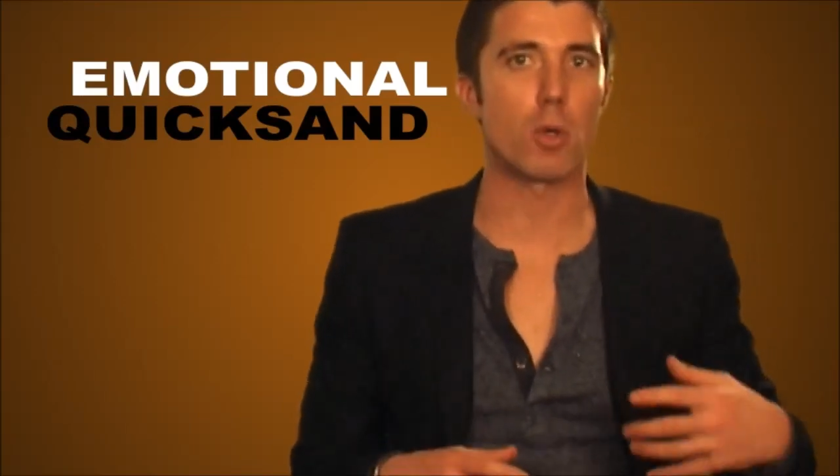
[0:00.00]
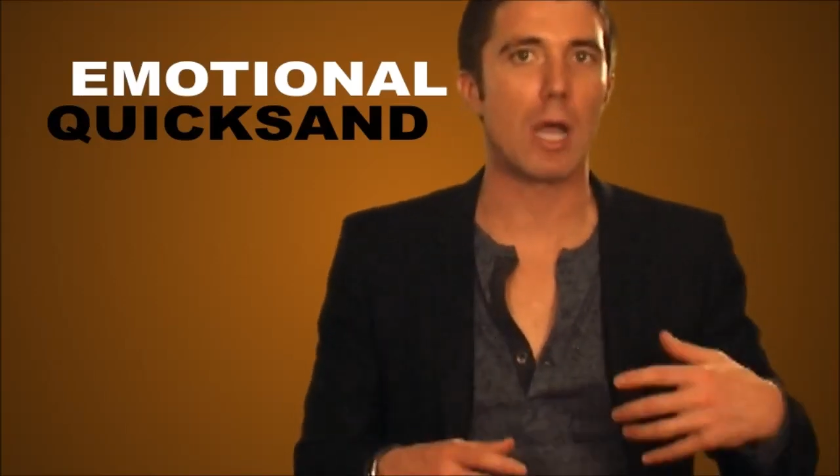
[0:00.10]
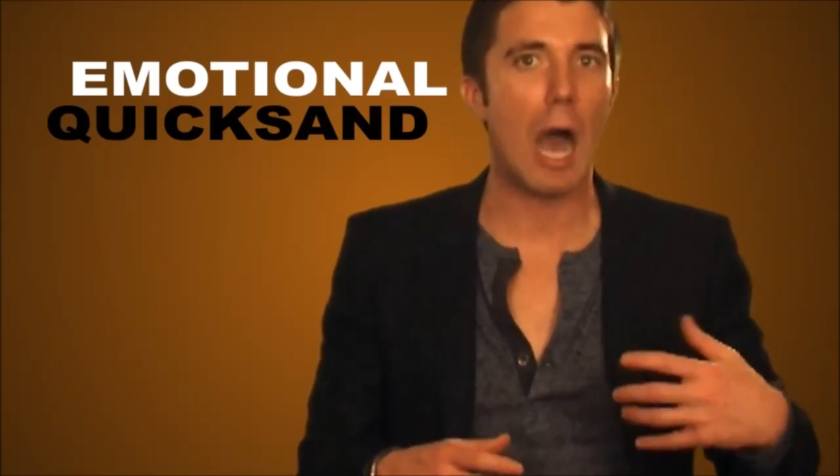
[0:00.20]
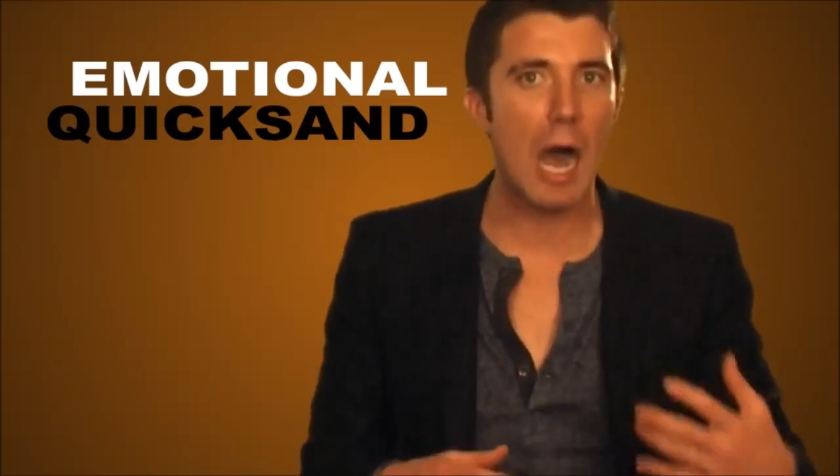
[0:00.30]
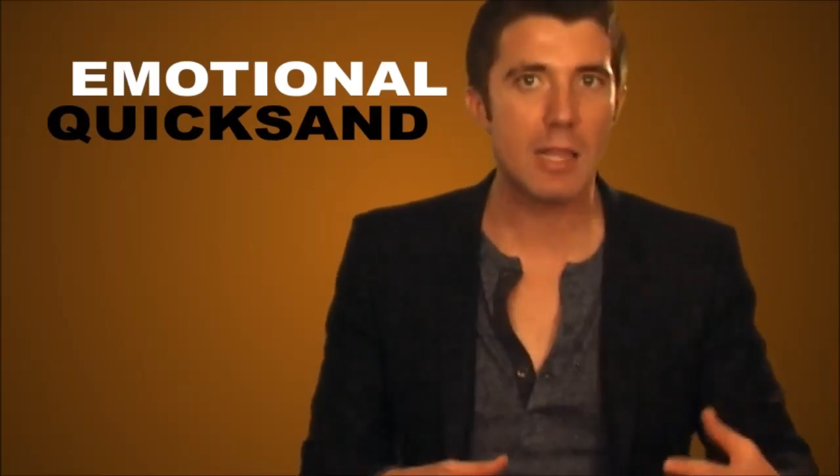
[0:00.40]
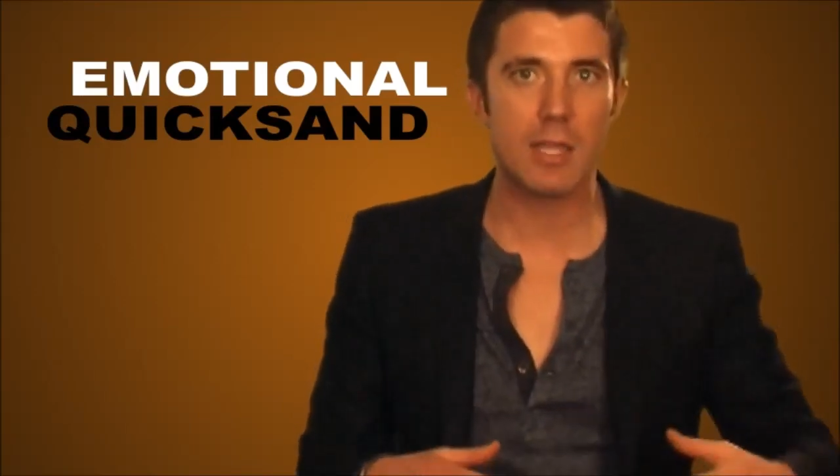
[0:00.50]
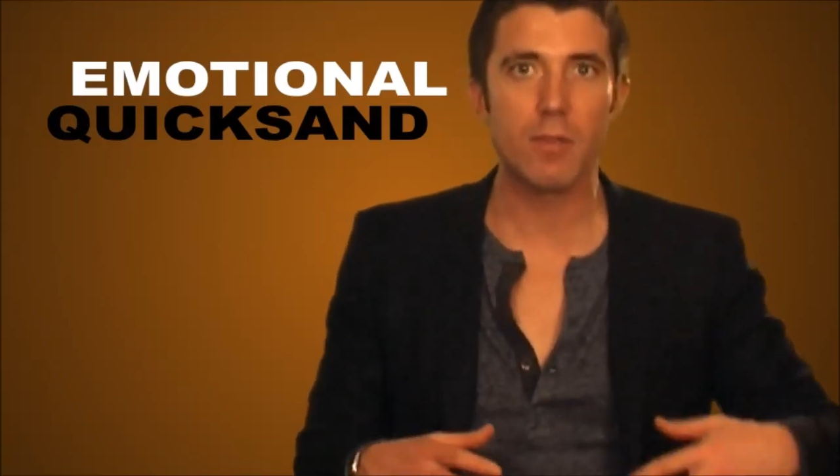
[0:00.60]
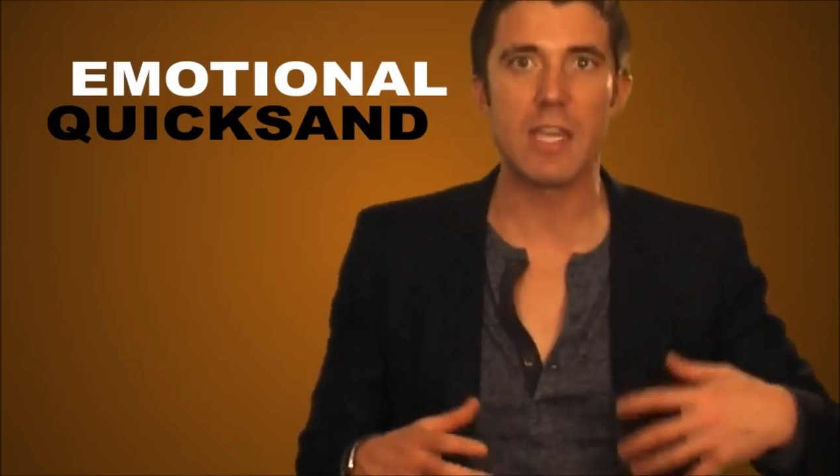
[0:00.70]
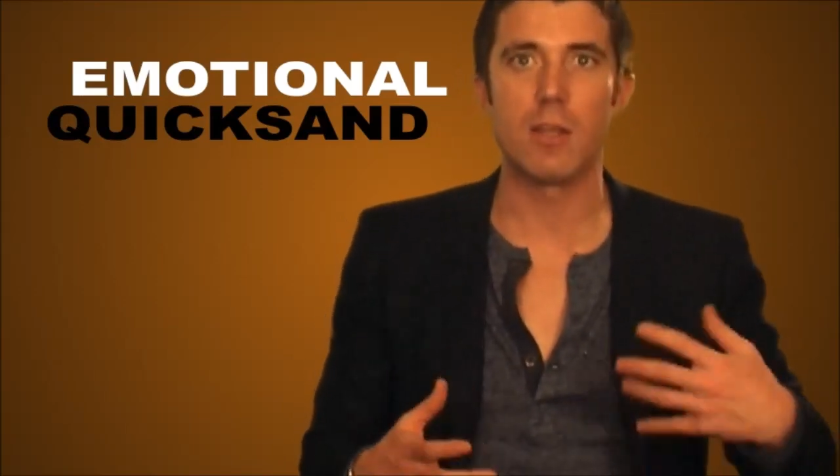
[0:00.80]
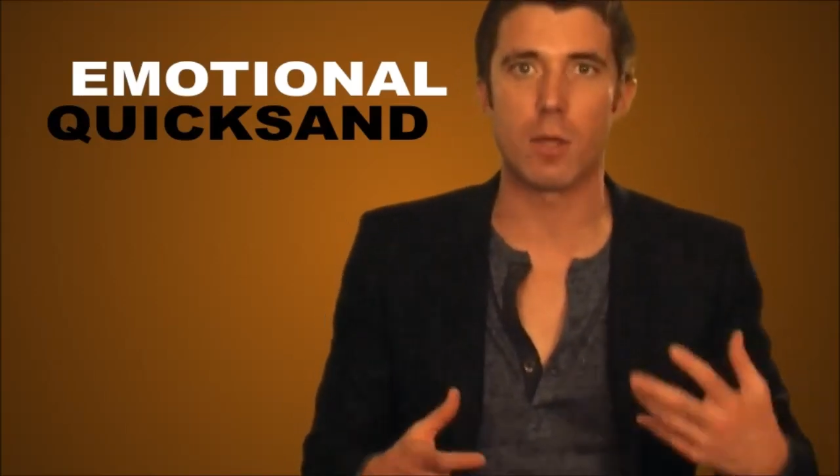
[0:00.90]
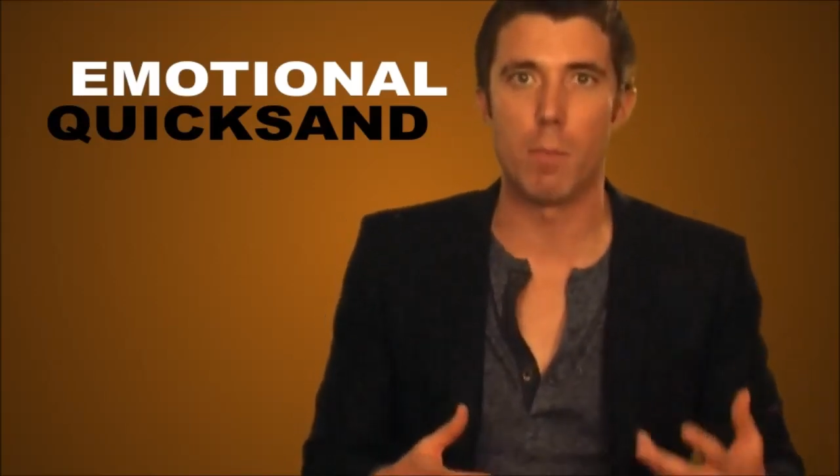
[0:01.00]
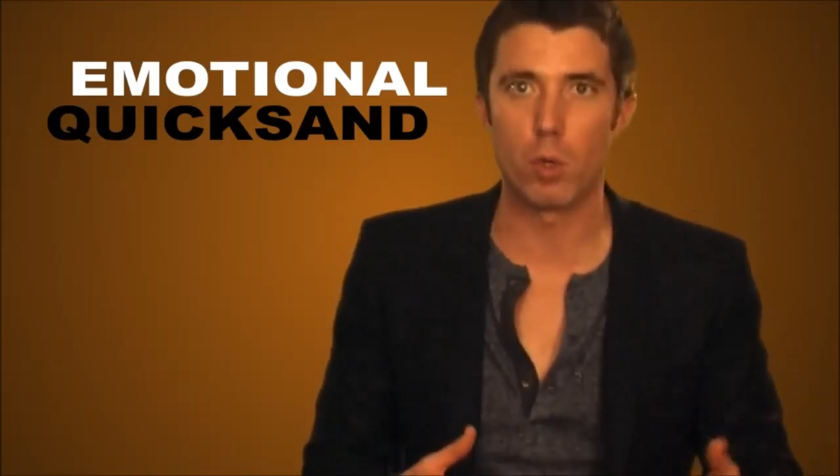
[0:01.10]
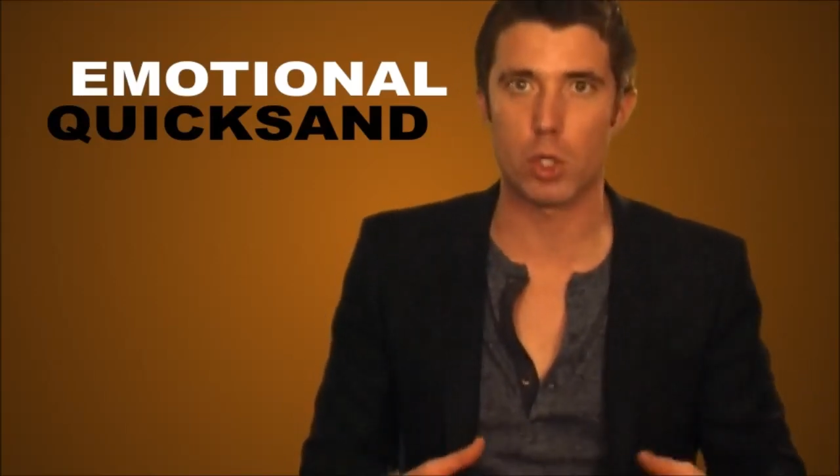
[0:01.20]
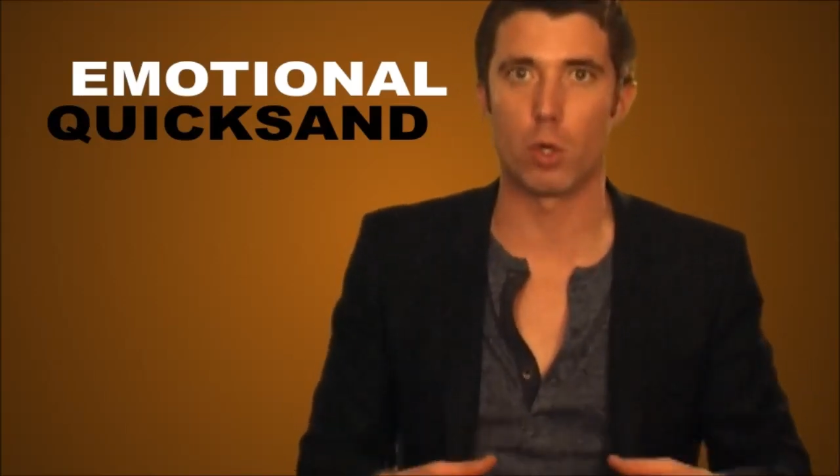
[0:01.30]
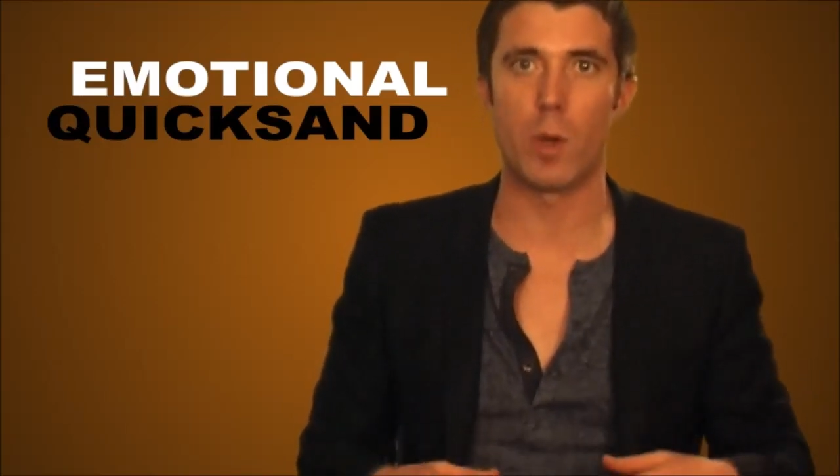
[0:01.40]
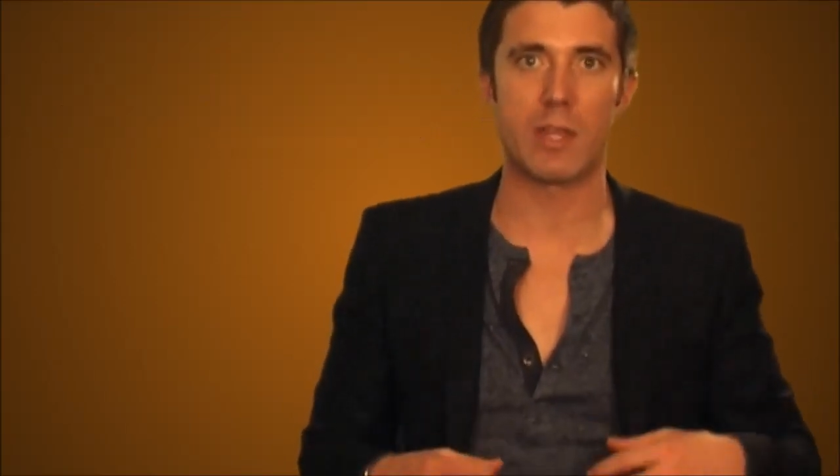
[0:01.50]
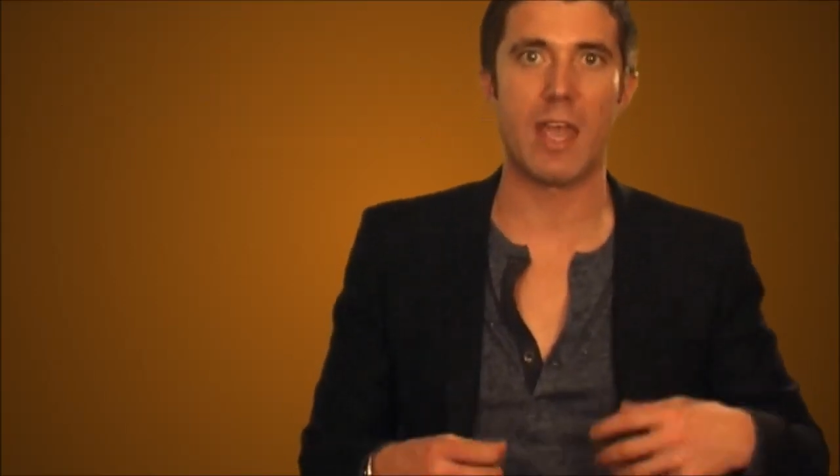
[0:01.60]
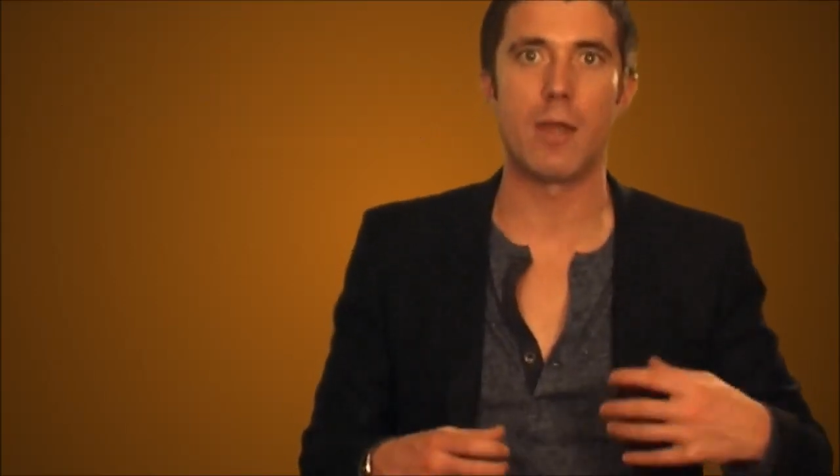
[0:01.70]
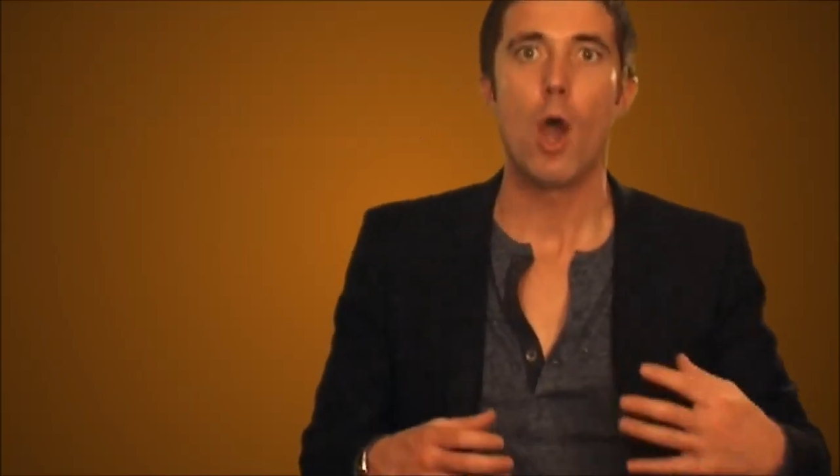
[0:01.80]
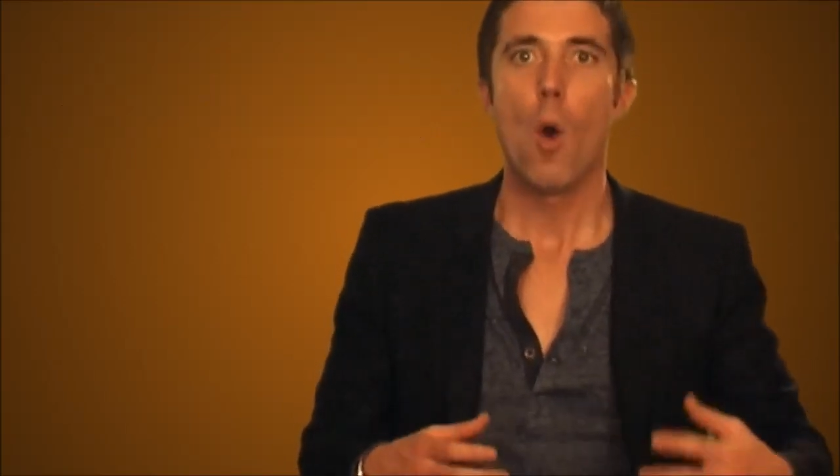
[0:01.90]
constantly in this emotional
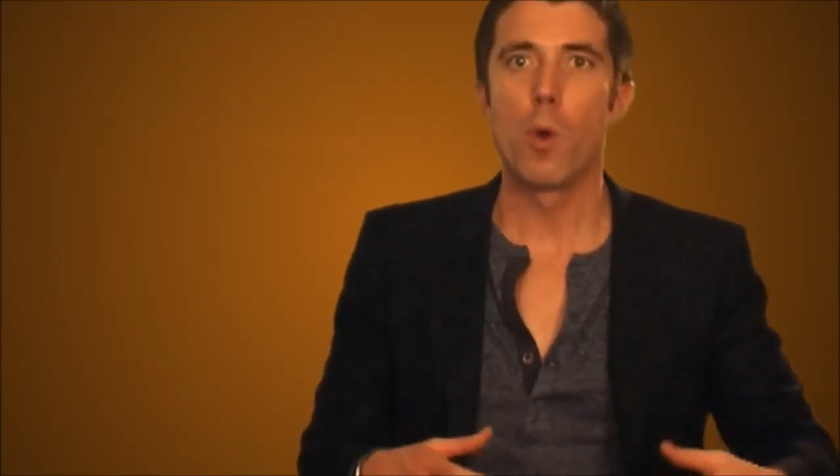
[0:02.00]
quicksand